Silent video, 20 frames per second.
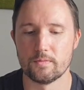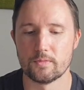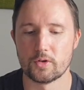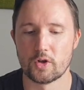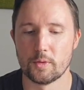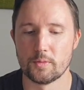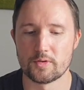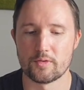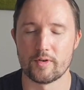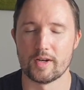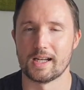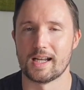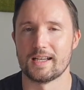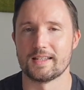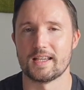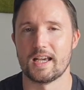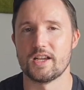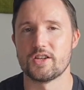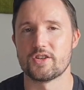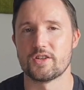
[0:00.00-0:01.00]
come to
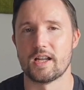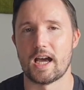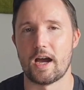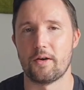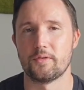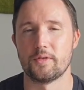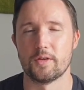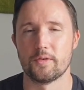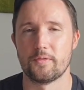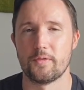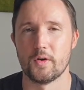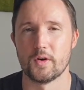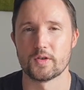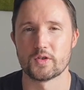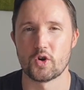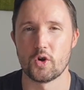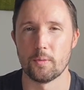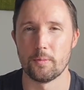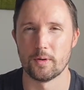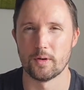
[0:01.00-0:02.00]
realization after the
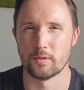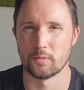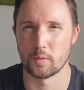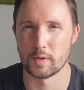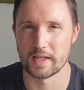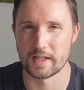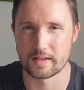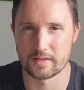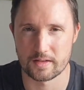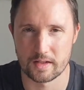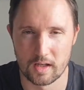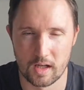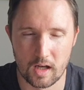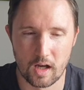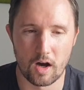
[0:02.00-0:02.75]
first couple of weeks